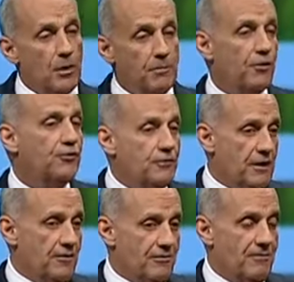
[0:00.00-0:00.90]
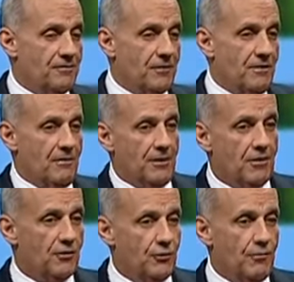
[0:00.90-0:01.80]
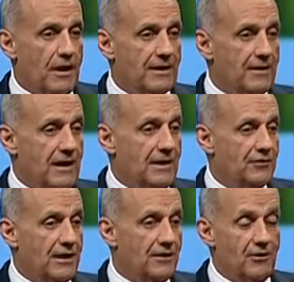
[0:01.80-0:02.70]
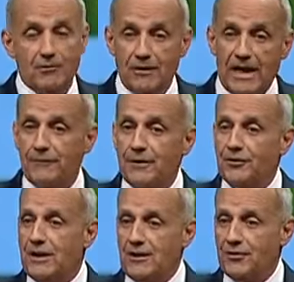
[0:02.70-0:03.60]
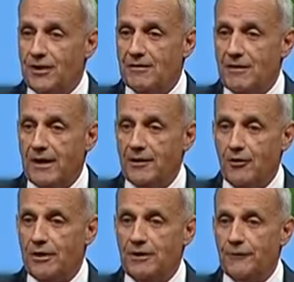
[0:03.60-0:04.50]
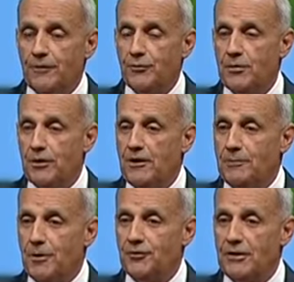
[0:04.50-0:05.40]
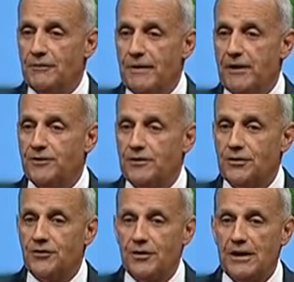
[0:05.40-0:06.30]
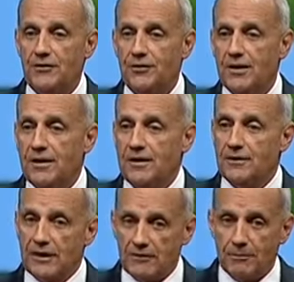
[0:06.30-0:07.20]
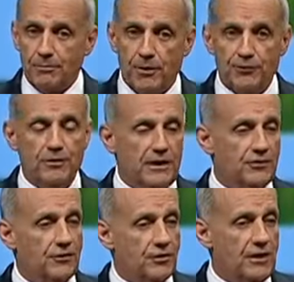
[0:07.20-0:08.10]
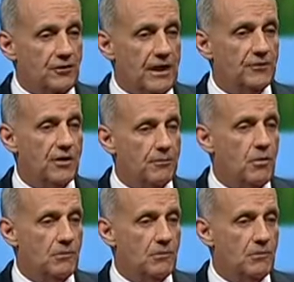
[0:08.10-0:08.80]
we persevered because we recognized that, you know, life isn't easy. And the only difference between a person that fails and succeeds is that the person that succeeds gets up